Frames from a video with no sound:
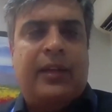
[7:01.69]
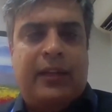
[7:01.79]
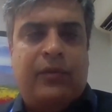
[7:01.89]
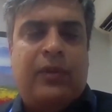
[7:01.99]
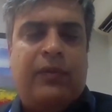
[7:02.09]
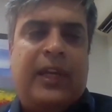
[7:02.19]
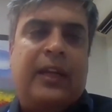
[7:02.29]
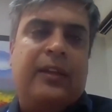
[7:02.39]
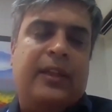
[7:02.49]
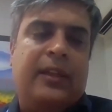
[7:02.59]
as what we
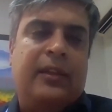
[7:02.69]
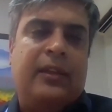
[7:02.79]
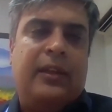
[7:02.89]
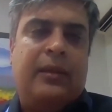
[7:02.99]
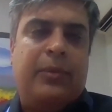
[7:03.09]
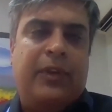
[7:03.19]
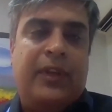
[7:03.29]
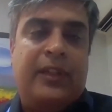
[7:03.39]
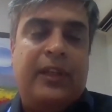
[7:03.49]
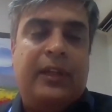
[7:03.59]
had seen uh,
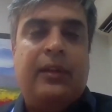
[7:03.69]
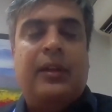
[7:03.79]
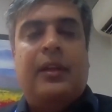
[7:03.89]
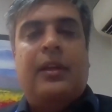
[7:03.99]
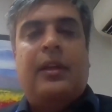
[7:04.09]
previous year.